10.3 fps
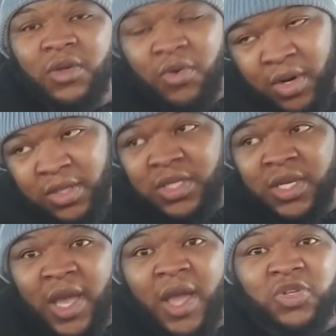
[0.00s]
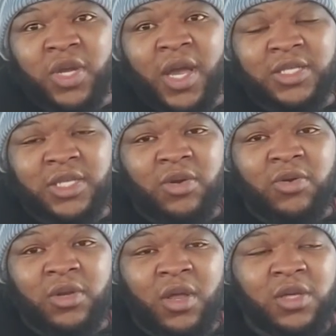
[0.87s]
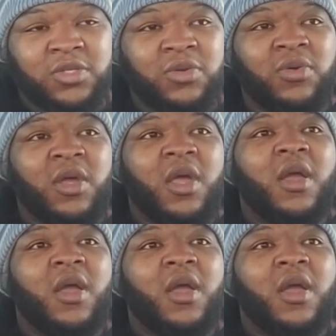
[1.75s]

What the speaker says: according to the contract I seen or the lawsuit.